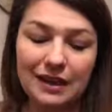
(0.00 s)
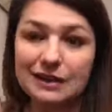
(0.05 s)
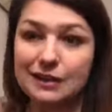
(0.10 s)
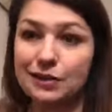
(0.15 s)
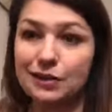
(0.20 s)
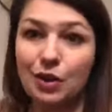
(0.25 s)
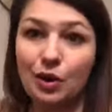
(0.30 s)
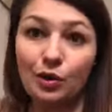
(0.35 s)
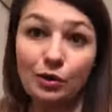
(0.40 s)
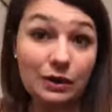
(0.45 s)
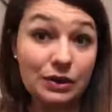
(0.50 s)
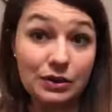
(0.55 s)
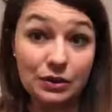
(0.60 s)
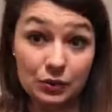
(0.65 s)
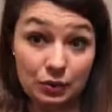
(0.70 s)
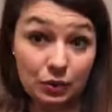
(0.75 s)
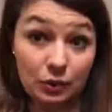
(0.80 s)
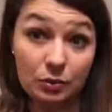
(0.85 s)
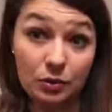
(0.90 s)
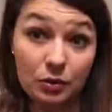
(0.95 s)
It's totally
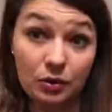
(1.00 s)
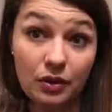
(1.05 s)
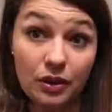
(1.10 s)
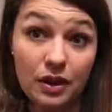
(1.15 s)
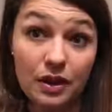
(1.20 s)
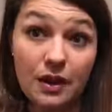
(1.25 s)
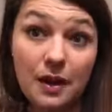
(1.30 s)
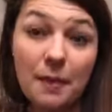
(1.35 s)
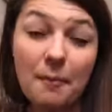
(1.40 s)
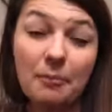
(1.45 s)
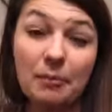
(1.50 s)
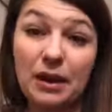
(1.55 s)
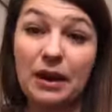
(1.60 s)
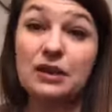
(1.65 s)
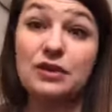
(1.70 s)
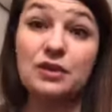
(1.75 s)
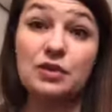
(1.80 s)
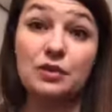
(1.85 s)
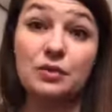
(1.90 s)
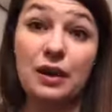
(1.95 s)
doable, but I
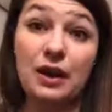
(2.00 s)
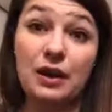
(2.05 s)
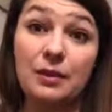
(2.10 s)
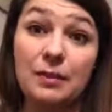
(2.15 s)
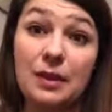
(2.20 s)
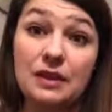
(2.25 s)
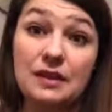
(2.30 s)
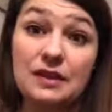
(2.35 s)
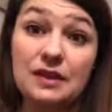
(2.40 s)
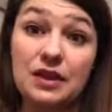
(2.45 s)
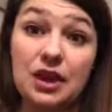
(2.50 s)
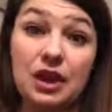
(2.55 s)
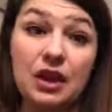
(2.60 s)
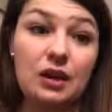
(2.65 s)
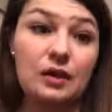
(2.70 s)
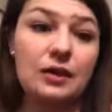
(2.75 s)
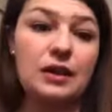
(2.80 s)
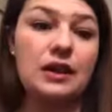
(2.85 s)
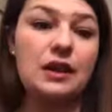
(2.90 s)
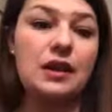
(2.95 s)
do recommend
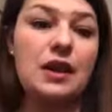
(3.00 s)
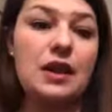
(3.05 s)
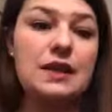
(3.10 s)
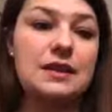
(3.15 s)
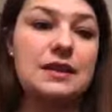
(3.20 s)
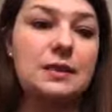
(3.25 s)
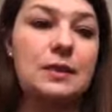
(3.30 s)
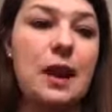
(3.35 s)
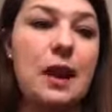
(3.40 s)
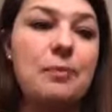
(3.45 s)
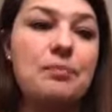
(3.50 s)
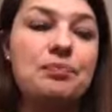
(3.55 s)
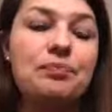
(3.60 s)
starting with a glossy wrap.